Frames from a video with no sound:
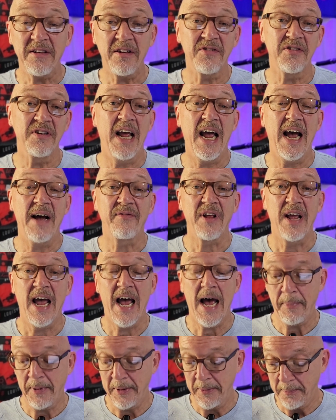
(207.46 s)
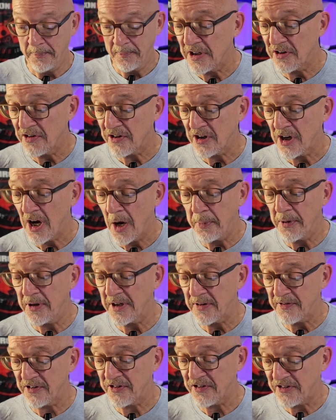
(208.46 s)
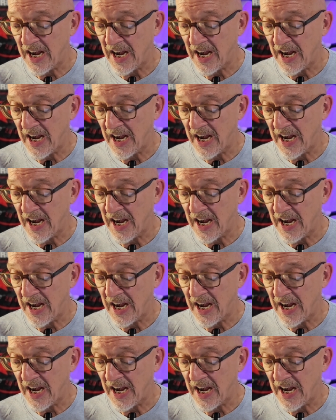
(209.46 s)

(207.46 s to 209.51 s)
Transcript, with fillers: that doesn't have to happen. There's a couple of different